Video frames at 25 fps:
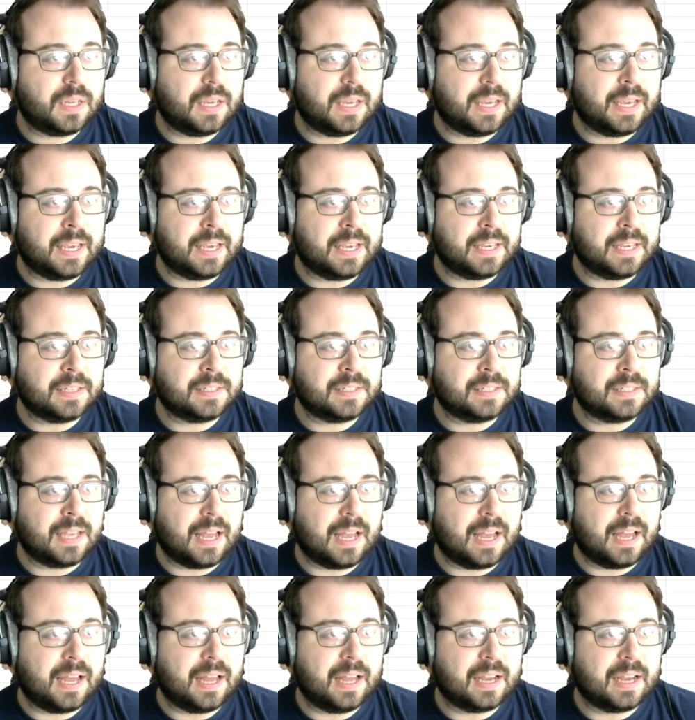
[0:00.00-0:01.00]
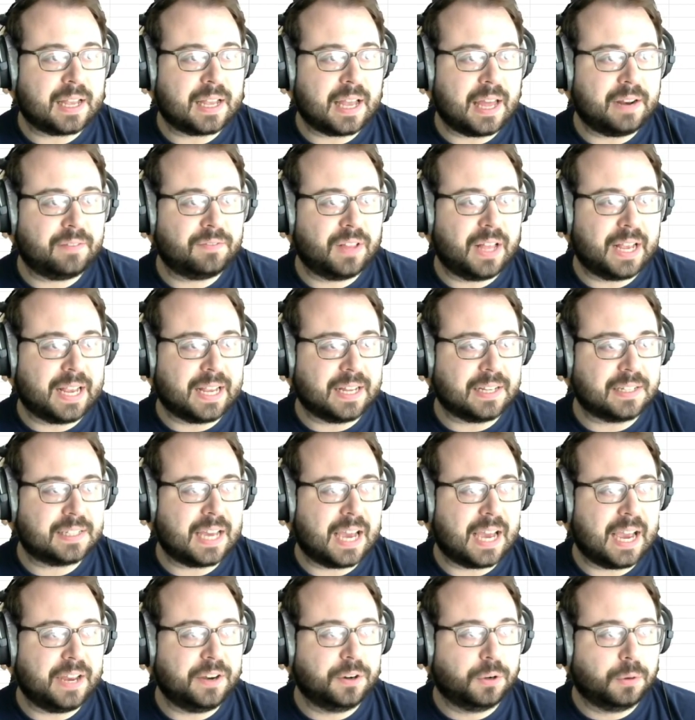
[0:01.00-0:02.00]
is kind of like a
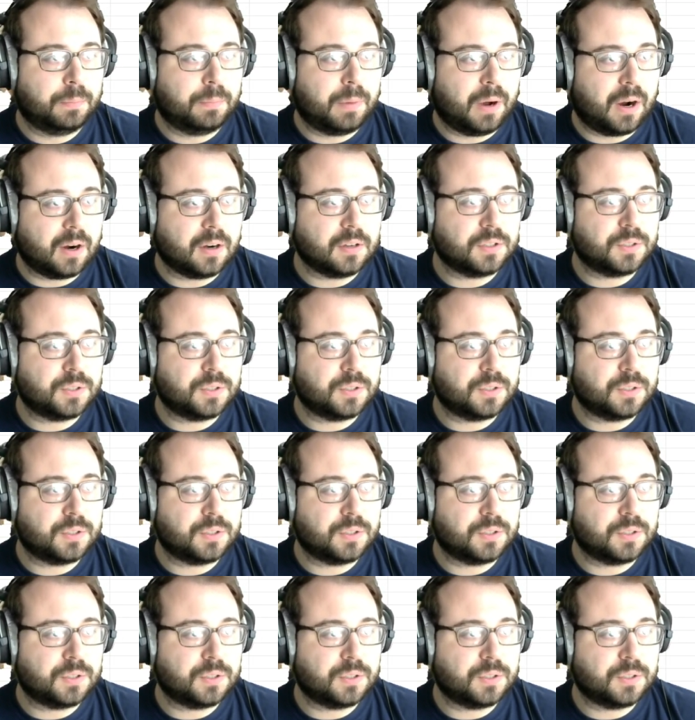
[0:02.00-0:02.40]
title bar.